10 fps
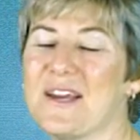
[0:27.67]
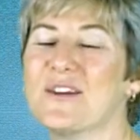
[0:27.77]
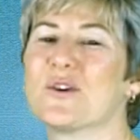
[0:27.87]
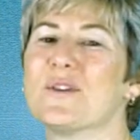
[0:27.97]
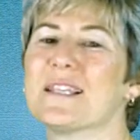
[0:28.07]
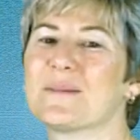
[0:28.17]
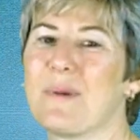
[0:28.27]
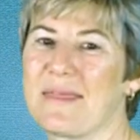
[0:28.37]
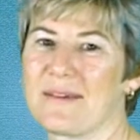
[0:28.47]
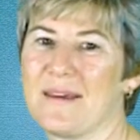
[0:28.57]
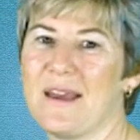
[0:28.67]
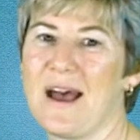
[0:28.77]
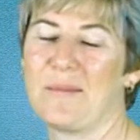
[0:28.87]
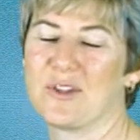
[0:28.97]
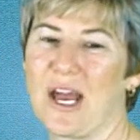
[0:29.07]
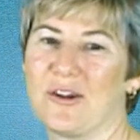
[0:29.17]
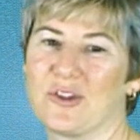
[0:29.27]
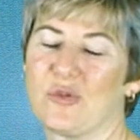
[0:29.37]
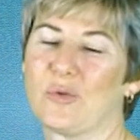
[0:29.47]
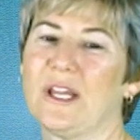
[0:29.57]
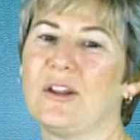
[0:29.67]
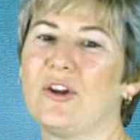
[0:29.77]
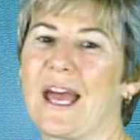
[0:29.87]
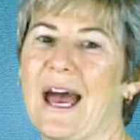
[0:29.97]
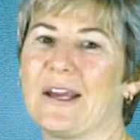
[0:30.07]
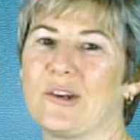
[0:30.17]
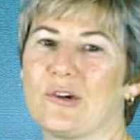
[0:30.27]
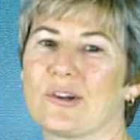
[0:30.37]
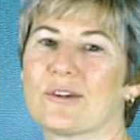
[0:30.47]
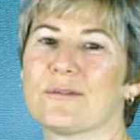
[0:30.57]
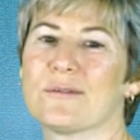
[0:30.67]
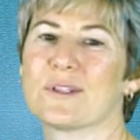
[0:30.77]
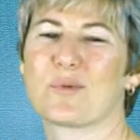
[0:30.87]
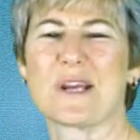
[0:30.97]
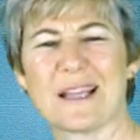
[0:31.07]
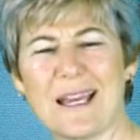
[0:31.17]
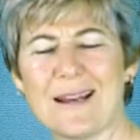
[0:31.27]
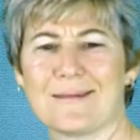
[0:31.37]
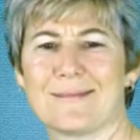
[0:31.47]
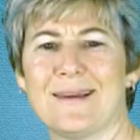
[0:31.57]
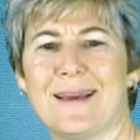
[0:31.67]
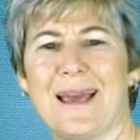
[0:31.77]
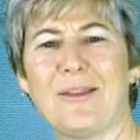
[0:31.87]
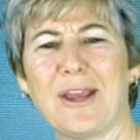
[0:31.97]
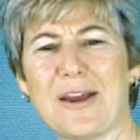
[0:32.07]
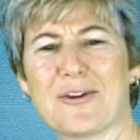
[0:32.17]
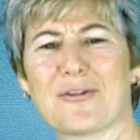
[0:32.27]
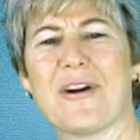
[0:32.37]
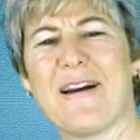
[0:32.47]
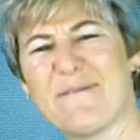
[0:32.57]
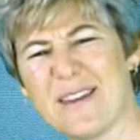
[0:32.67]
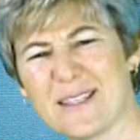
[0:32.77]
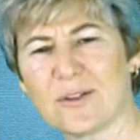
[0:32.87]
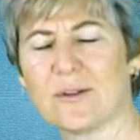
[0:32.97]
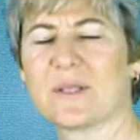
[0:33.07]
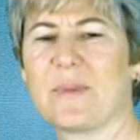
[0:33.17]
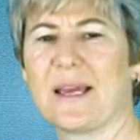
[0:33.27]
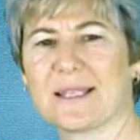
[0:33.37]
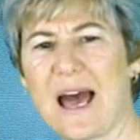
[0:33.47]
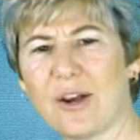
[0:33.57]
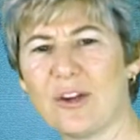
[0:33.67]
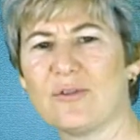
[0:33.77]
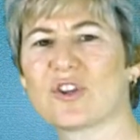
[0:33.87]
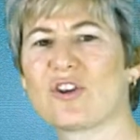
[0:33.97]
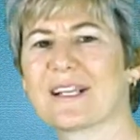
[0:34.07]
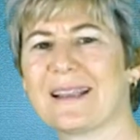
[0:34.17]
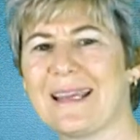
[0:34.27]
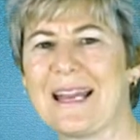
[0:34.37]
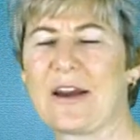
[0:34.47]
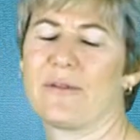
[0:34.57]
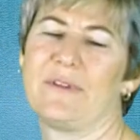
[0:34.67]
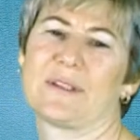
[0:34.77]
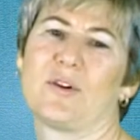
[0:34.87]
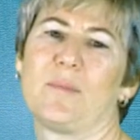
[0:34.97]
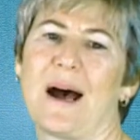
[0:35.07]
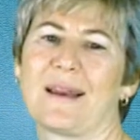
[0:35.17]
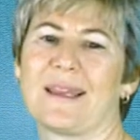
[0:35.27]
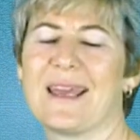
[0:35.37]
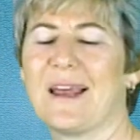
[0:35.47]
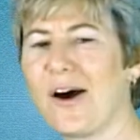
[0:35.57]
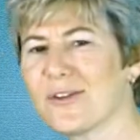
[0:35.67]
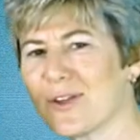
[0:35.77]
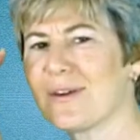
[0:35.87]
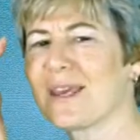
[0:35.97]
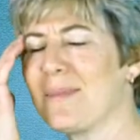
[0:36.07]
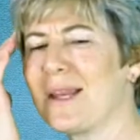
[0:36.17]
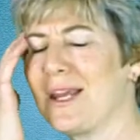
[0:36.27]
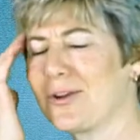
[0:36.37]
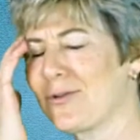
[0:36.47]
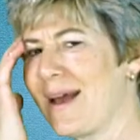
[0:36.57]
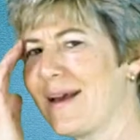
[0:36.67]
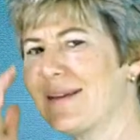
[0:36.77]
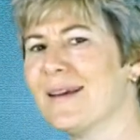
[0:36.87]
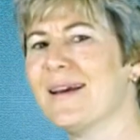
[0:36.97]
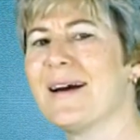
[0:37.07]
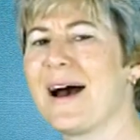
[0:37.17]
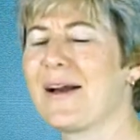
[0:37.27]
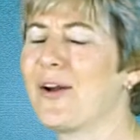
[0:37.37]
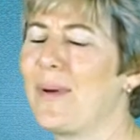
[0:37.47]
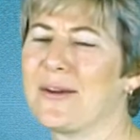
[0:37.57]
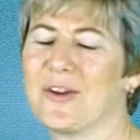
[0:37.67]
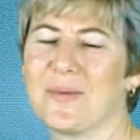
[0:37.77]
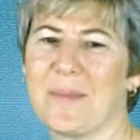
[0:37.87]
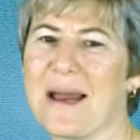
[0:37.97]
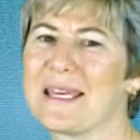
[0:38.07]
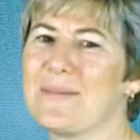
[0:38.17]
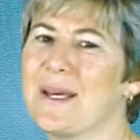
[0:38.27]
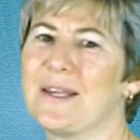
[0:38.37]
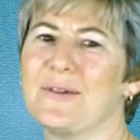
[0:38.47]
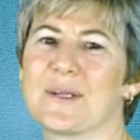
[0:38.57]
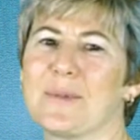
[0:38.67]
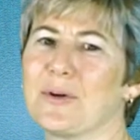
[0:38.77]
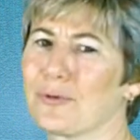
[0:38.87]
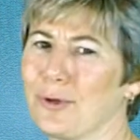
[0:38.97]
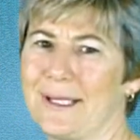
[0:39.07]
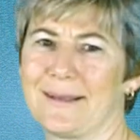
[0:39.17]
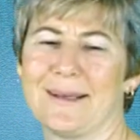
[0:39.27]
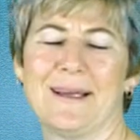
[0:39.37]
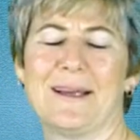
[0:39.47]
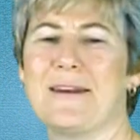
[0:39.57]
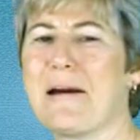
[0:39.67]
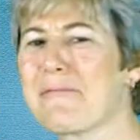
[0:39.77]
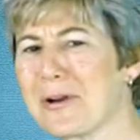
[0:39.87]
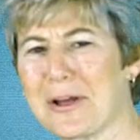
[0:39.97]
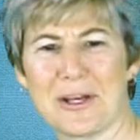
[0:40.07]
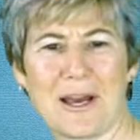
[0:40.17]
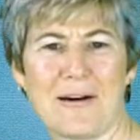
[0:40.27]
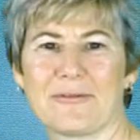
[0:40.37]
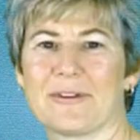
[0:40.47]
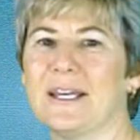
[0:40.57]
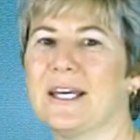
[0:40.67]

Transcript: So this month, I'm challenging you to really look at your spring cleaning and look at your physical space. How can you start to clean out your physical body and also the committee in your head? I don't know about you, but my committee used to be grueling. Never good enough.